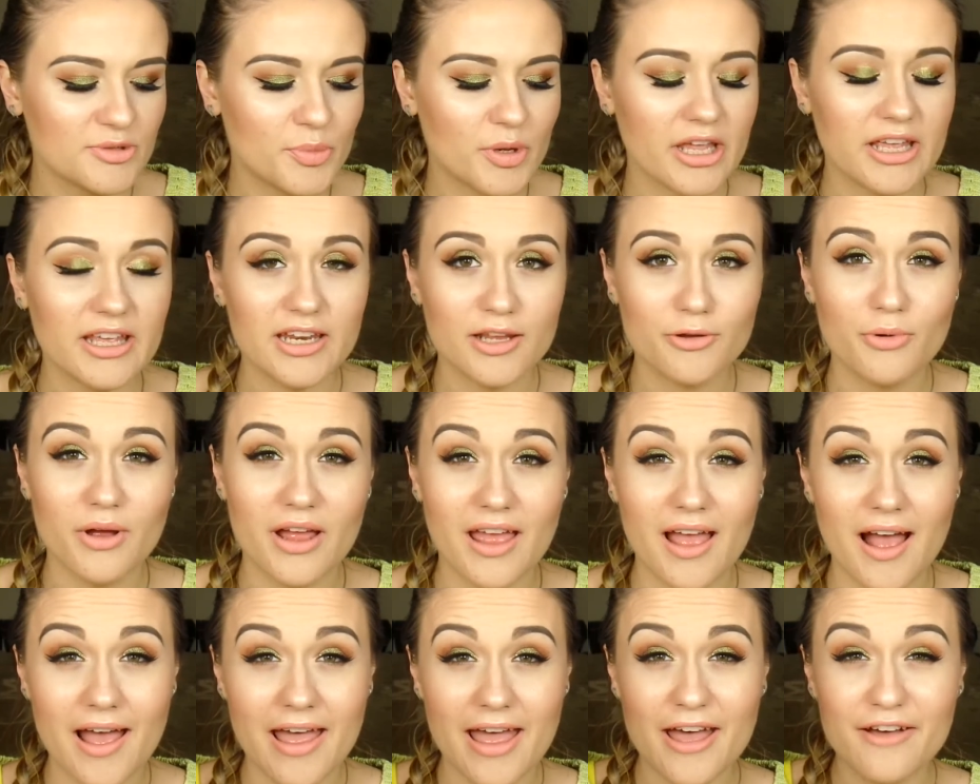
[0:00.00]
But
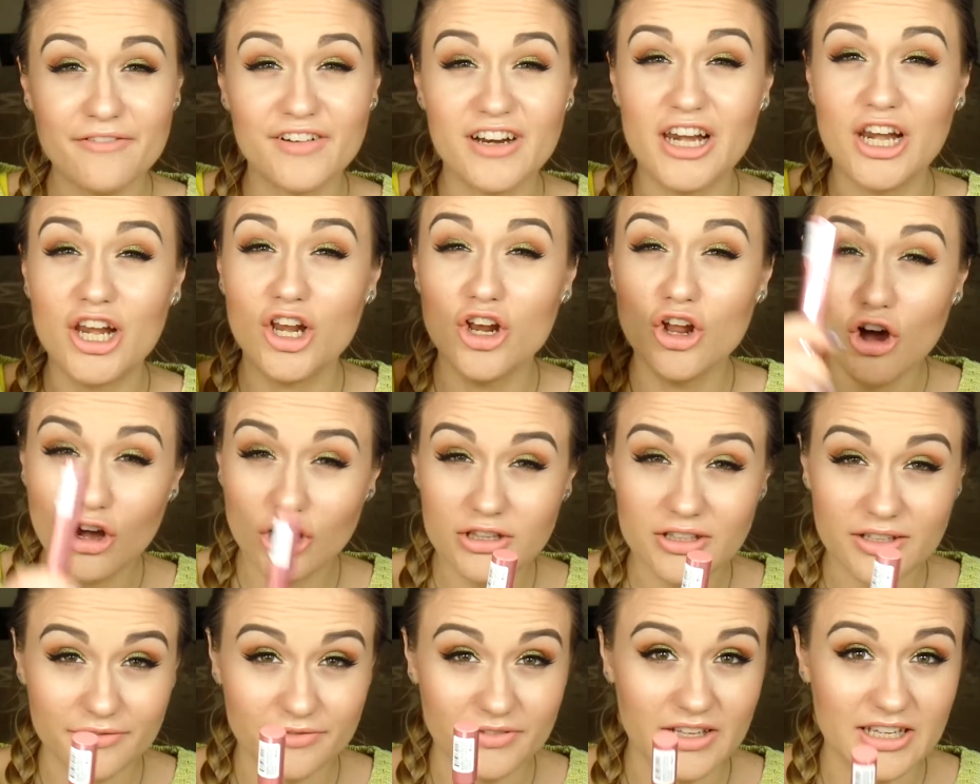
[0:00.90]
anyway, I have a
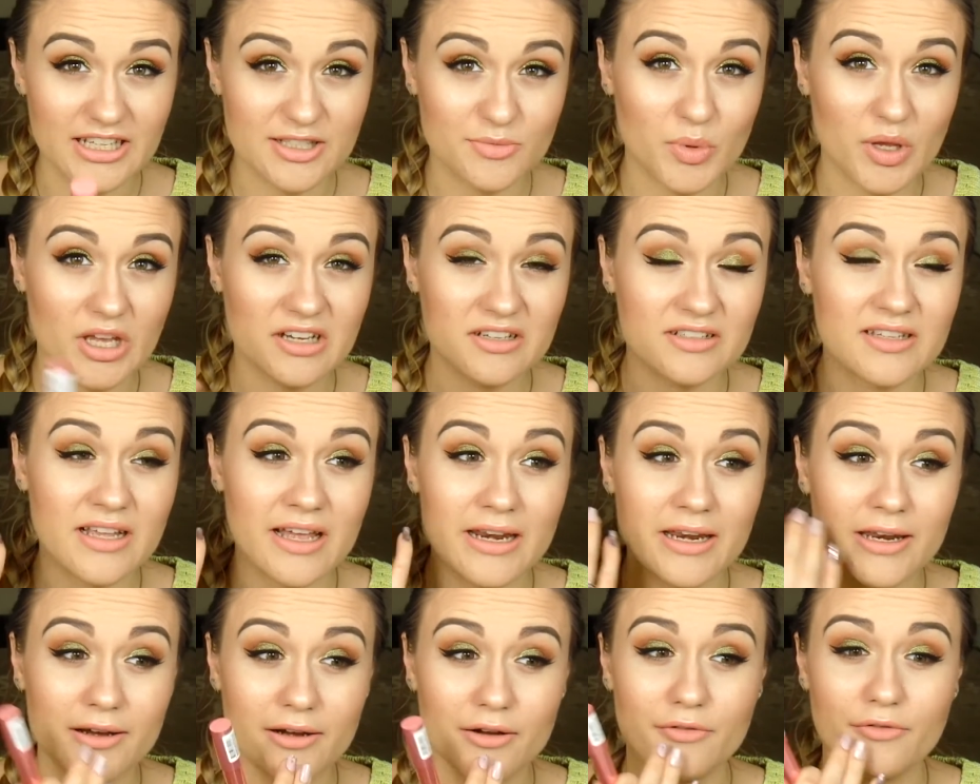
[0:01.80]
lot of these because I
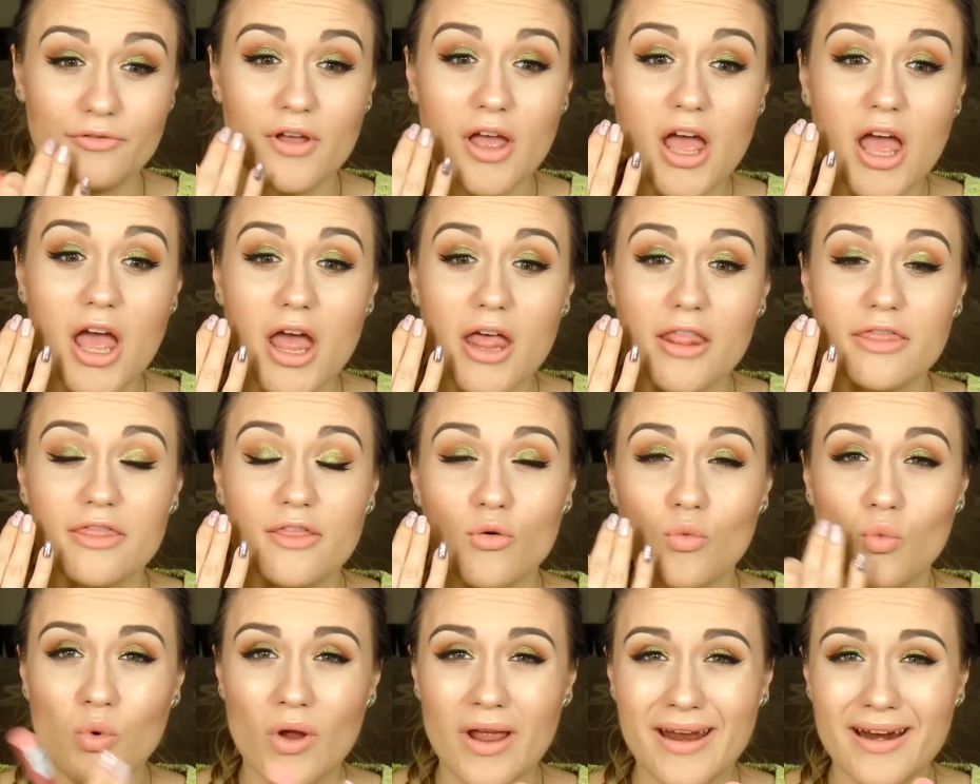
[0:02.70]
love
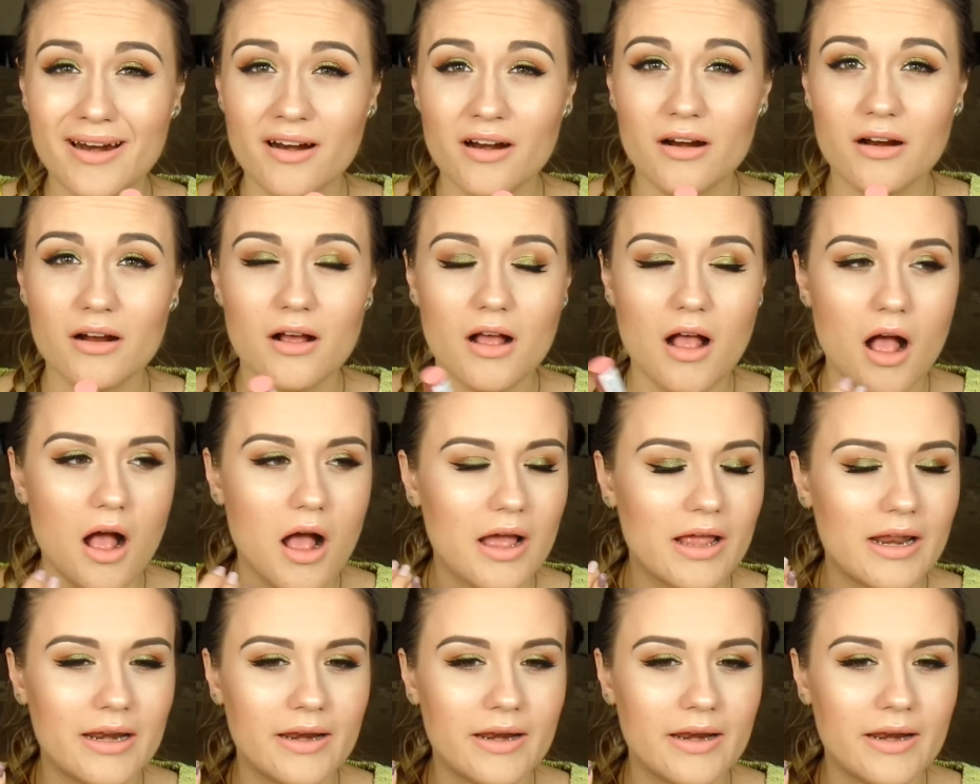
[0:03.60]
the wear, I